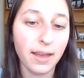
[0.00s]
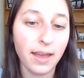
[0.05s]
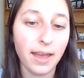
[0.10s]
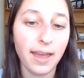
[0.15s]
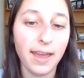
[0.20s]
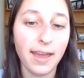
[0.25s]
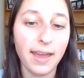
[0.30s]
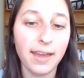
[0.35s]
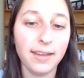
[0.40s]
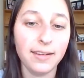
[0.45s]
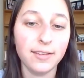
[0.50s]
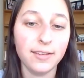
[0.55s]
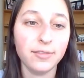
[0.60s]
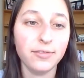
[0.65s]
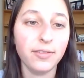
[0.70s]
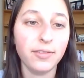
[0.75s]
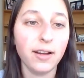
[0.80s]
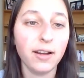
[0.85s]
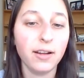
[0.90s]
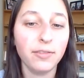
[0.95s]
And
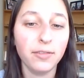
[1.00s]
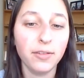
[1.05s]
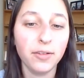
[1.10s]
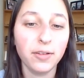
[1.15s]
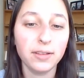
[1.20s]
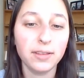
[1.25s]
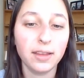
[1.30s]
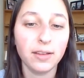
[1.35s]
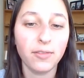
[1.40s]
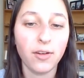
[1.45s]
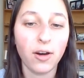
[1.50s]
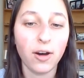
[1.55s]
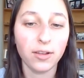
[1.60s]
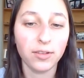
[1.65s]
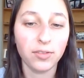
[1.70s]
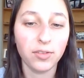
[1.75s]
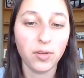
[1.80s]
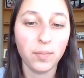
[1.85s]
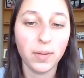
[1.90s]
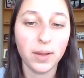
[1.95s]
ferrofluids have
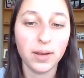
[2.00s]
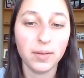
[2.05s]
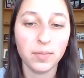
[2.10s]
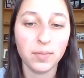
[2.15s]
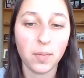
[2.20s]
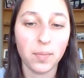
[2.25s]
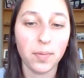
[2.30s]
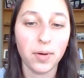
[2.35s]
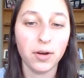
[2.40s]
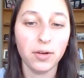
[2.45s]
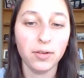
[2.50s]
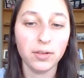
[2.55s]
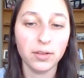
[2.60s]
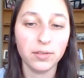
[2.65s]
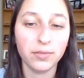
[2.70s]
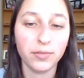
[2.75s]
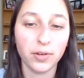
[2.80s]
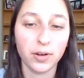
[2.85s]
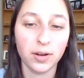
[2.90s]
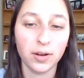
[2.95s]
also been
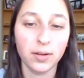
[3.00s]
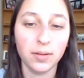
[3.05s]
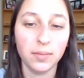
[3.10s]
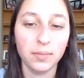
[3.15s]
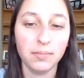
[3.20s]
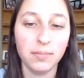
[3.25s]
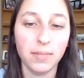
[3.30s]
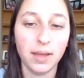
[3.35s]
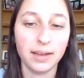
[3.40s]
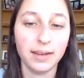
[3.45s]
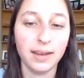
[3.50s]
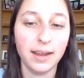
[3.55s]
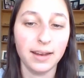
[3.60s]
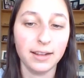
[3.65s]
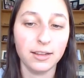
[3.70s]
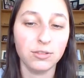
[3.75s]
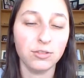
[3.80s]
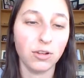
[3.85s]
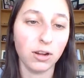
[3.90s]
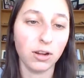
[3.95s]
proposed for
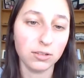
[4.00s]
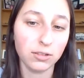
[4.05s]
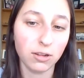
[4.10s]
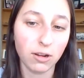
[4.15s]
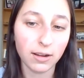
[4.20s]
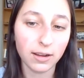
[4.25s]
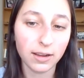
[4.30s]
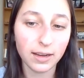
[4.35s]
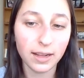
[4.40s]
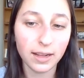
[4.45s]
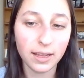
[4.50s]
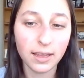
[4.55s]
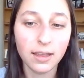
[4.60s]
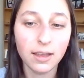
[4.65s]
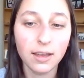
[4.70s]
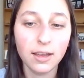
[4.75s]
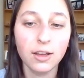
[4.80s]
magnetic drug targeting.